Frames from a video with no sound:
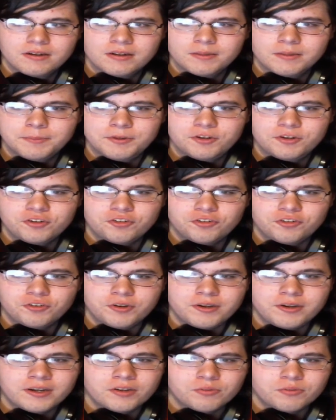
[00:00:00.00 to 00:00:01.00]
Let me just show
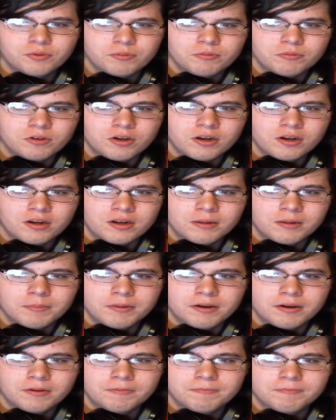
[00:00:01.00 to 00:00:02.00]
you guys what I'm talking
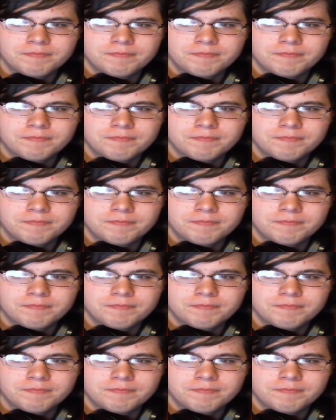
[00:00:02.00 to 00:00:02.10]
about.